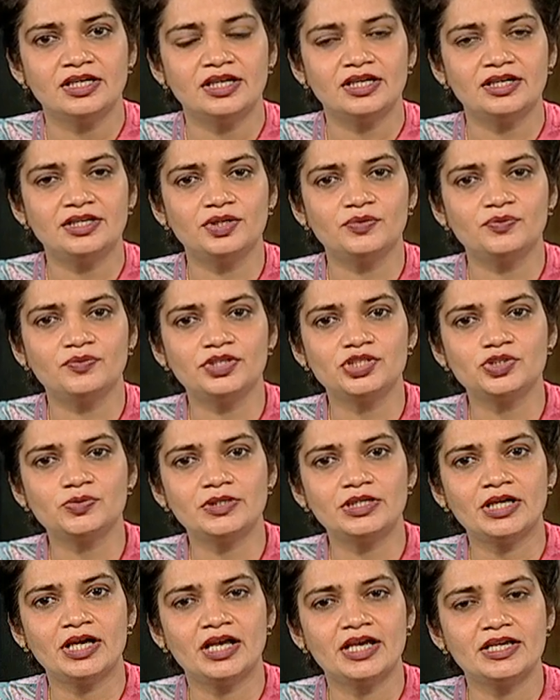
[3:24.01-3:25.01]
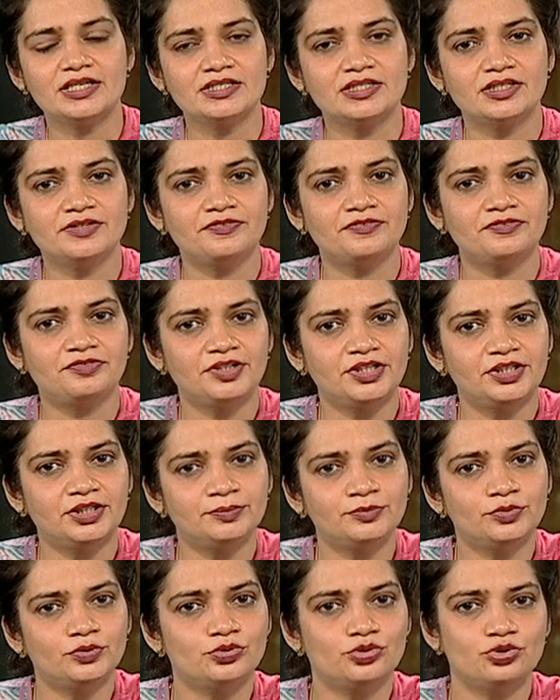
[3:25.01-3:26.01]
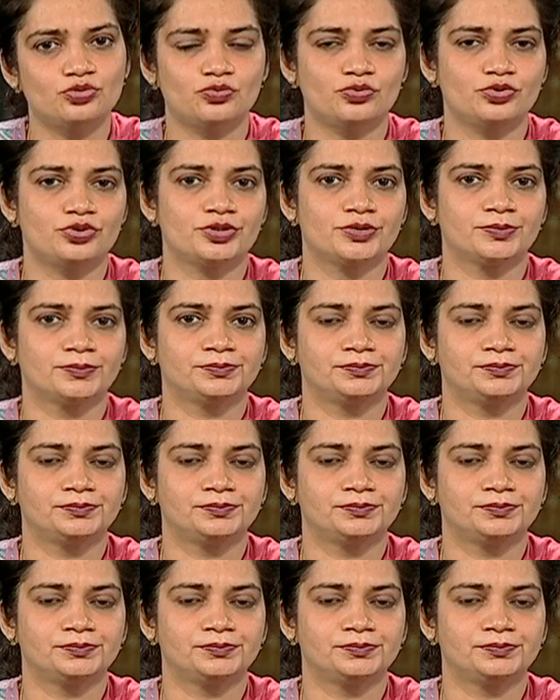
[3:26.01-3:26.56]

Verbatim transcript: individual has the freedom to choose,